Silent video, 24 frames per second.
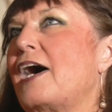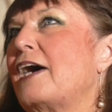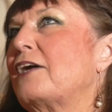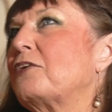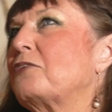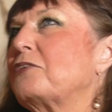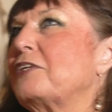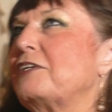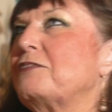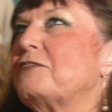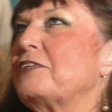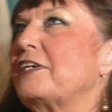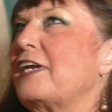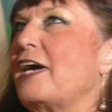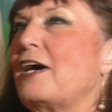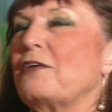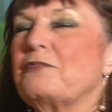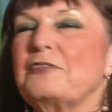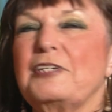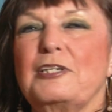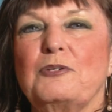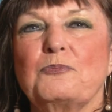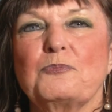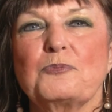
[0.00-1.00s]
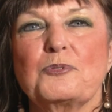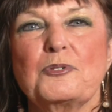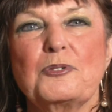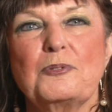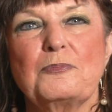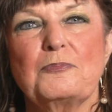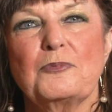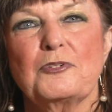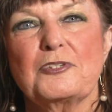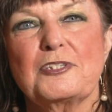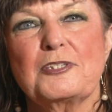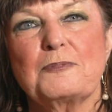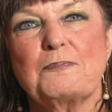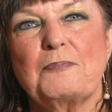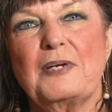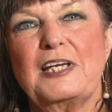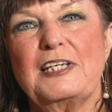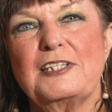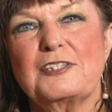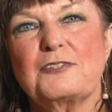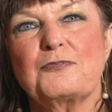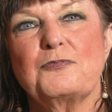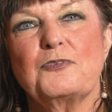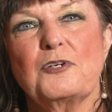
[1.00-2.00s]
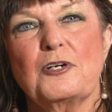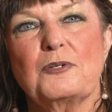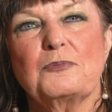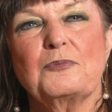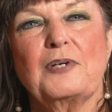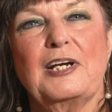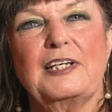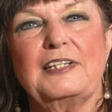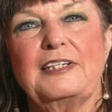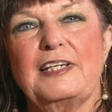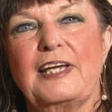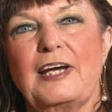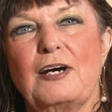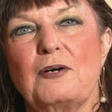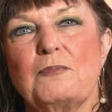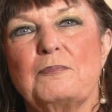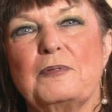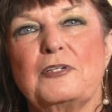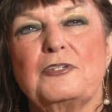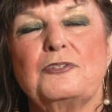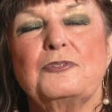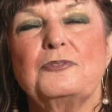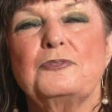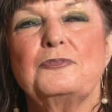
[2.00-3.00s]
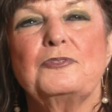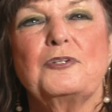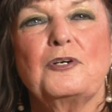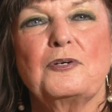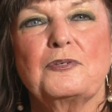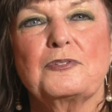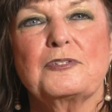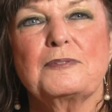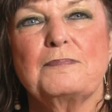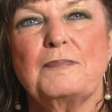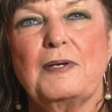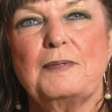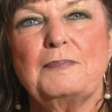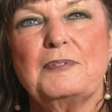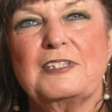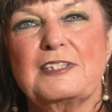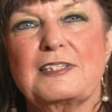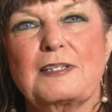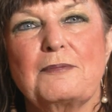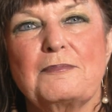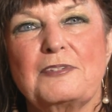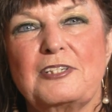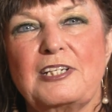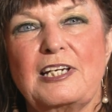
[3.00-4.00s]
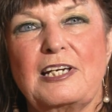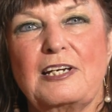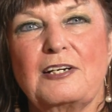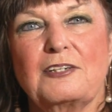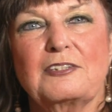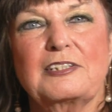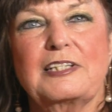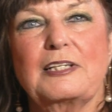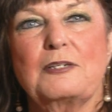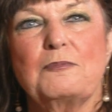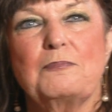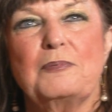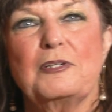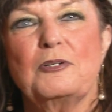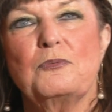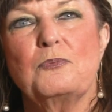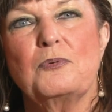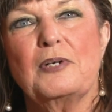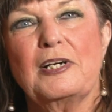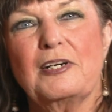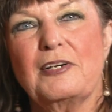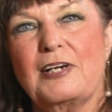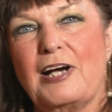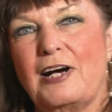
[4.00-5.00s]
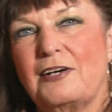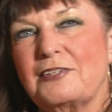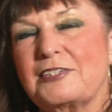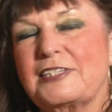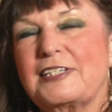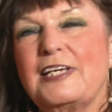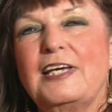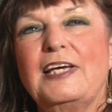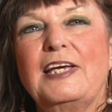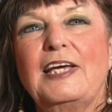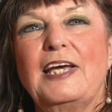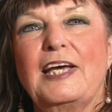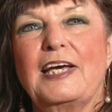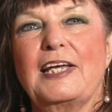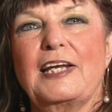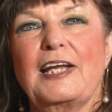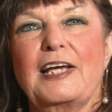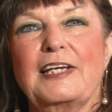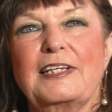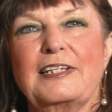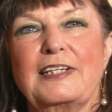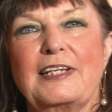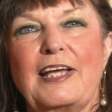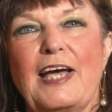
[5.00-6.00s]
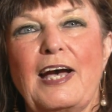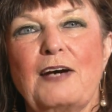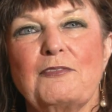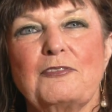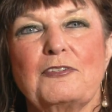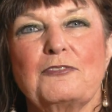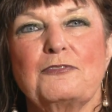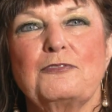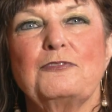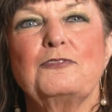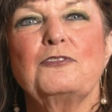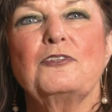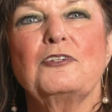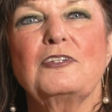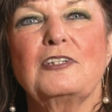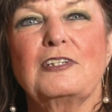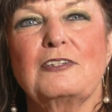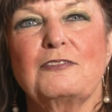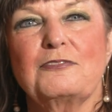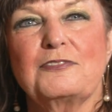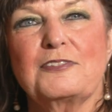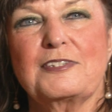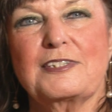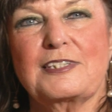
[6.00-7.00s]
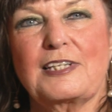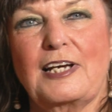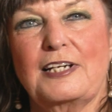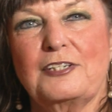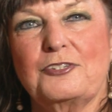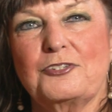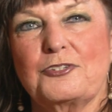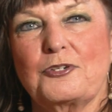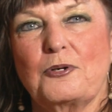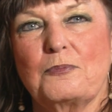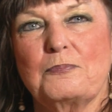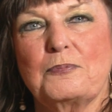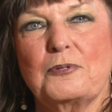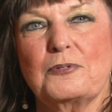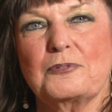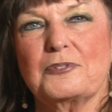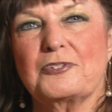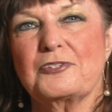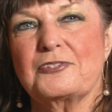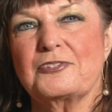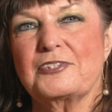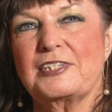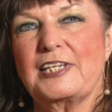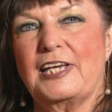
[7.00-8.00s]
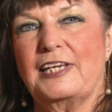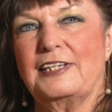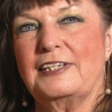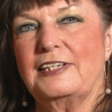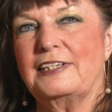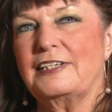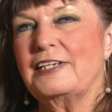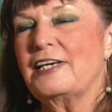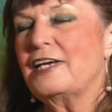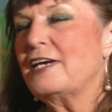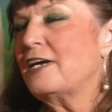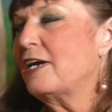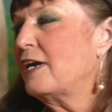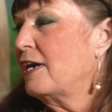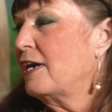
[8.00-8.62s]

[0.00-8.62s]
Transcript: I don't even have any room or space for it right now, but who knows, maybe someday I'll get a big warehouse and I could have it full of sideshow posters hanging.